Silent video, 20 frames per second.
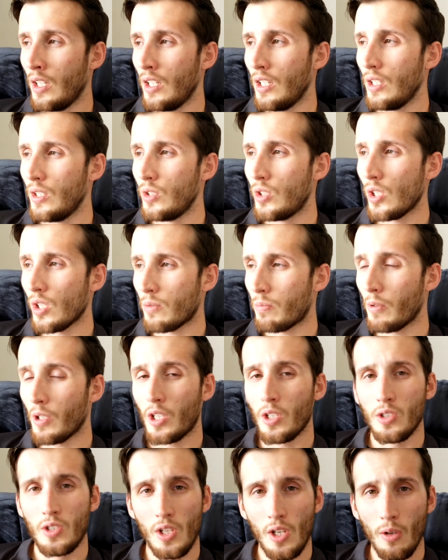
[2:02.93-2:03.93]
just
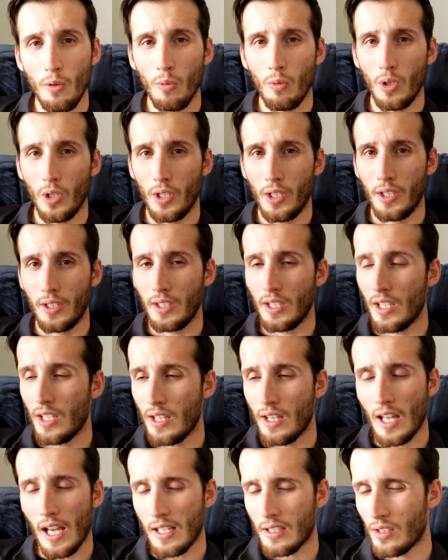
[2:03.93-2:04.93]
because you would,
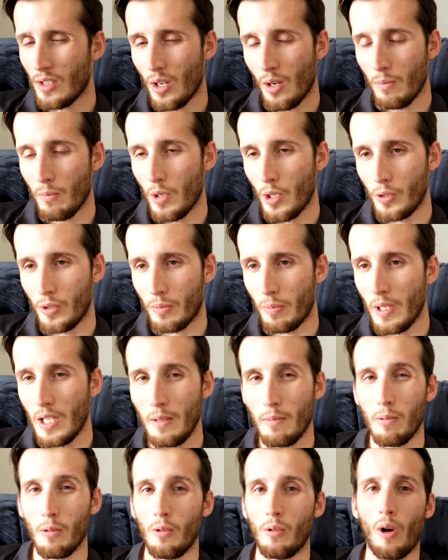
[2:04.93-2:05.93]
that's not most
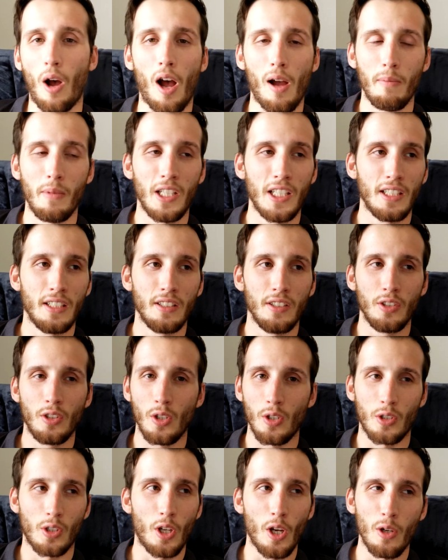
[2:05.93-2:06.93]
people. I mean,
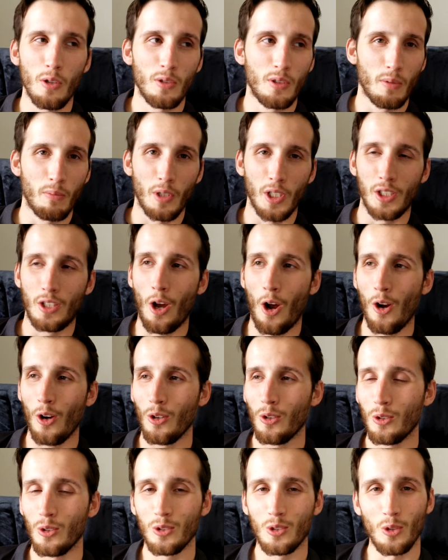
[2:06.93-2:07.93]
just go to
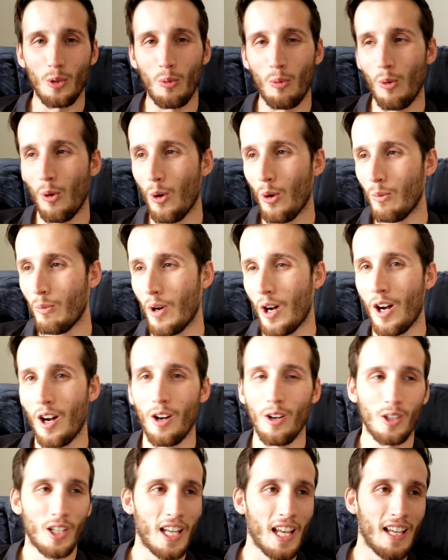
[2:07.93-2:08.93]
McDonald's or Walmart
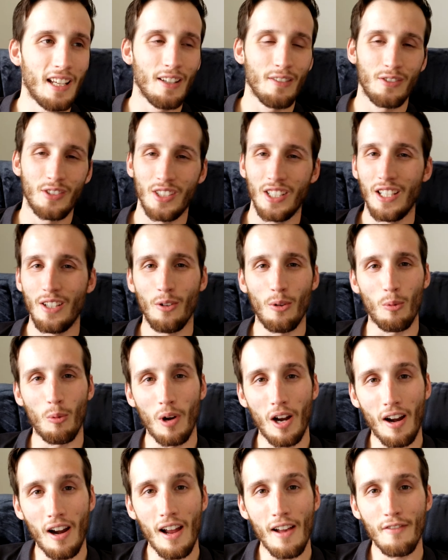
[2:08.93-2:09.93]
or KFC or
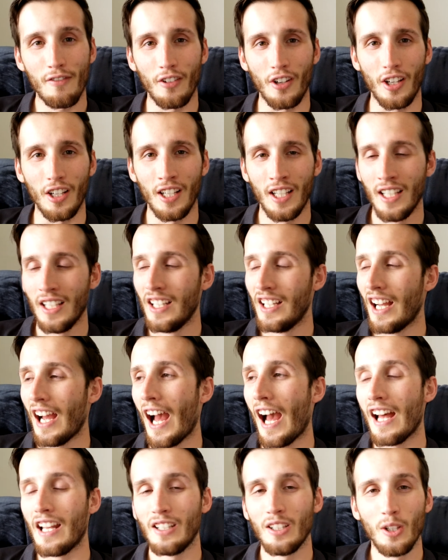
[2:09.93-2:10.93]
wherever
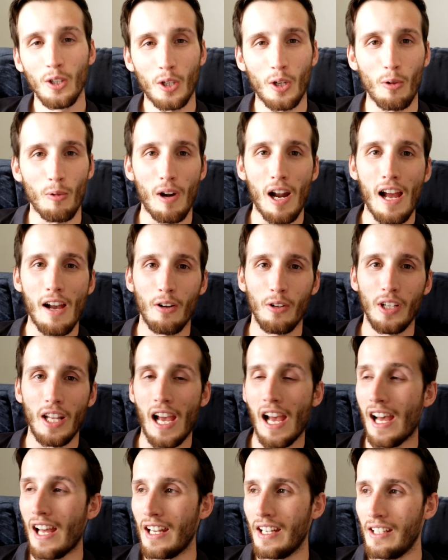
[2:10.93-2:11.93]
and look around,
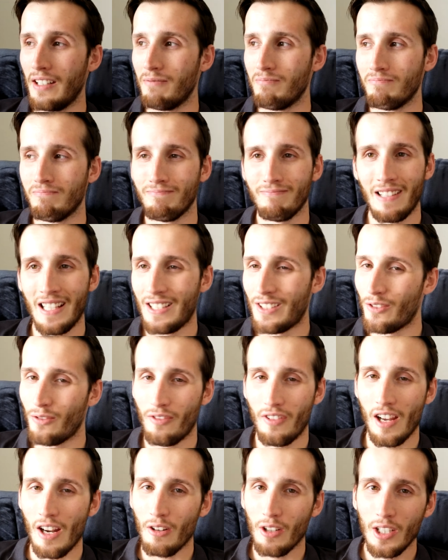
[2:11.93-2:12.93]
and it's
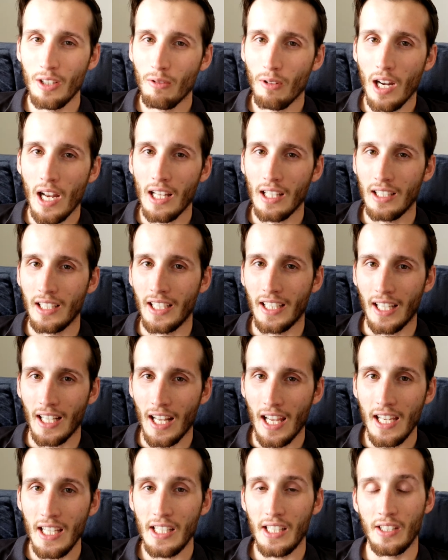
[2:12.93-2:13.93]
very rarely
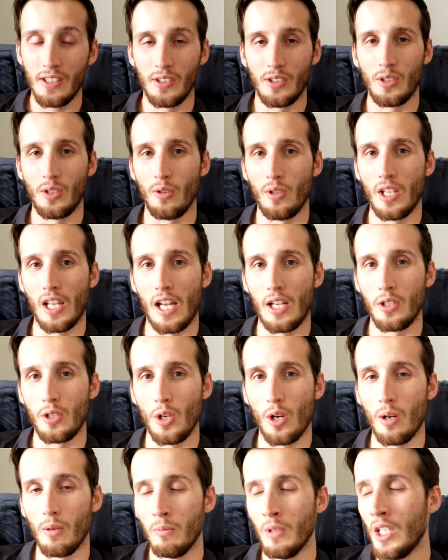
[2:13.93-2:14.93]
Canadians doing that
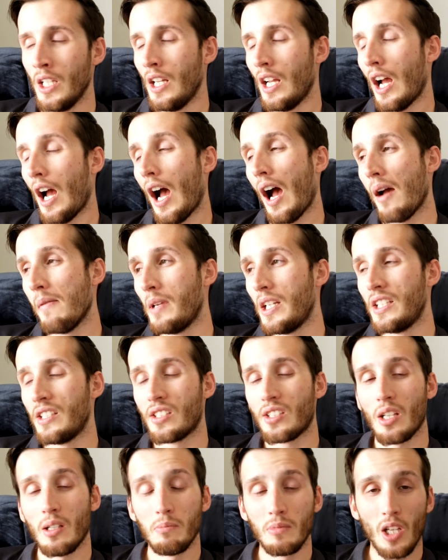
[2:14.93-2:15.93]
job. I mean,
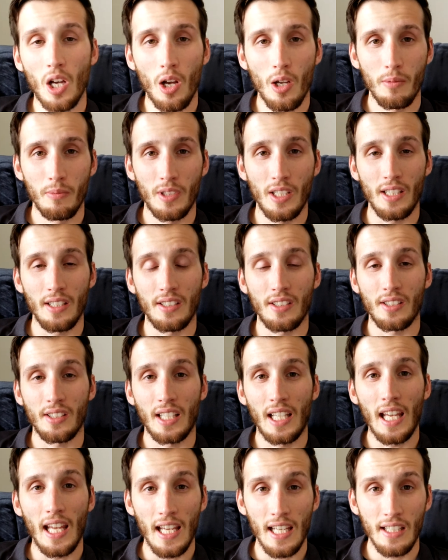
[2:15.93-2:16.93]
sometimes it's
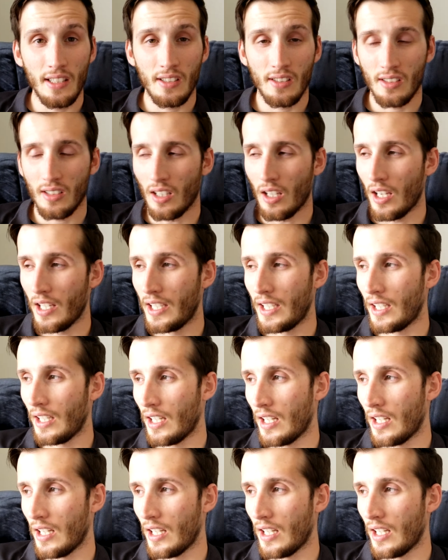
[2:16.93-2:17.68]
kids like